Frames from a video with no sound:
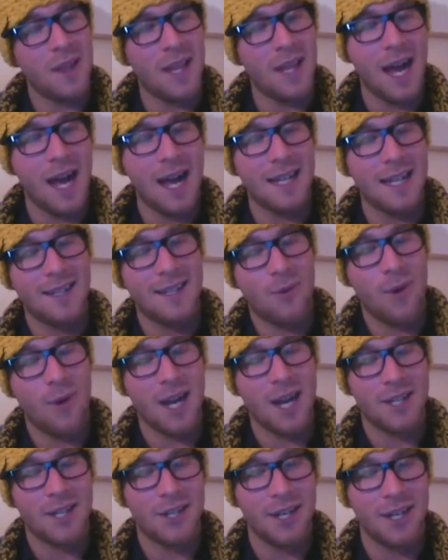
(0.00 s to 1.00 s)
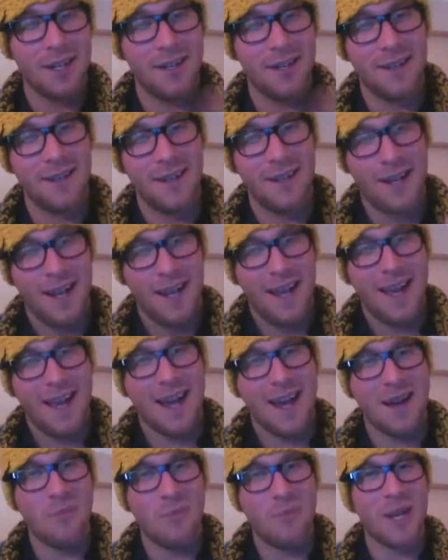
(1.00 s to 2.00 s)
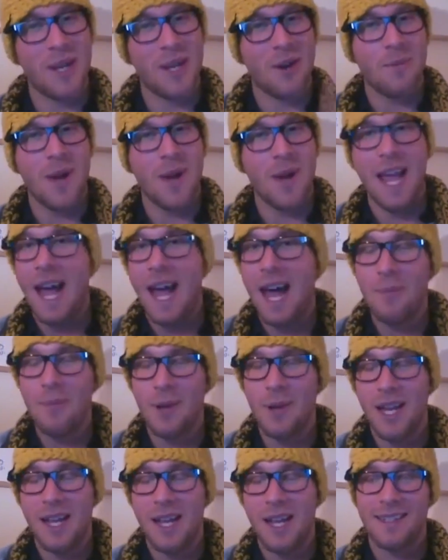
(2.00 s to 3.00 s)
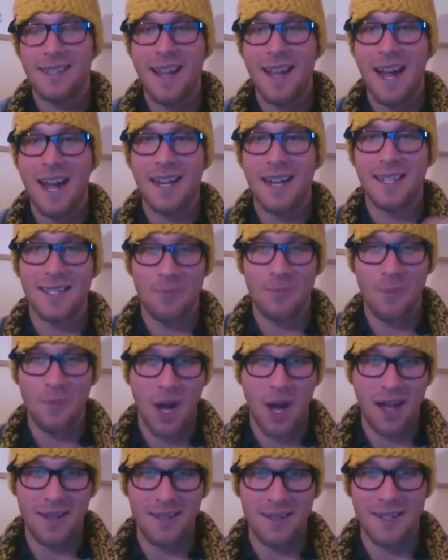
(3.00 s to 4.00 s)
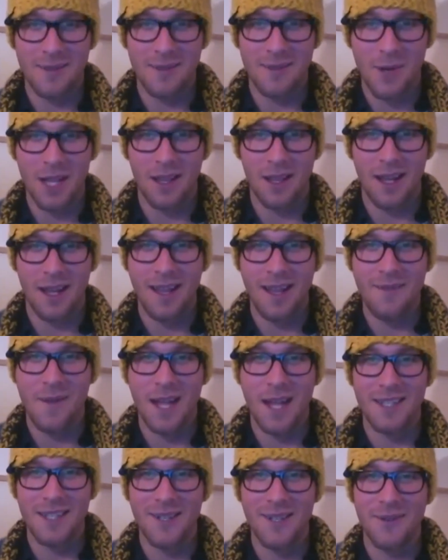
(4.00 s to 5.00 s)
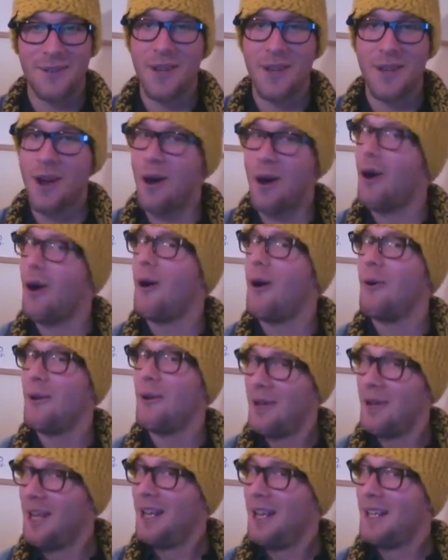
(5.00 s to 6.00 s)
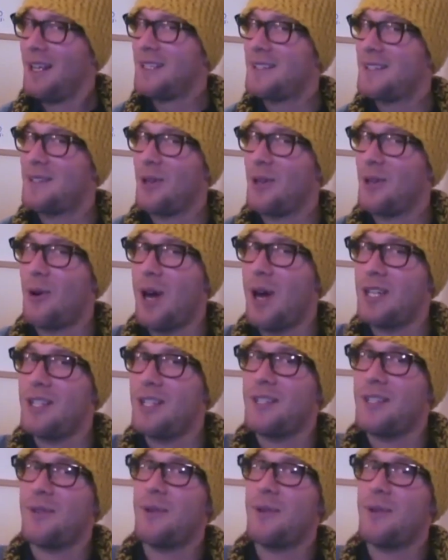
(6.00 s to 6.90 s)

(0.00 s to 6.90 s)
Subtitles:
last question. I'm big on my happiness and adding smiles to my life, as you know. So I just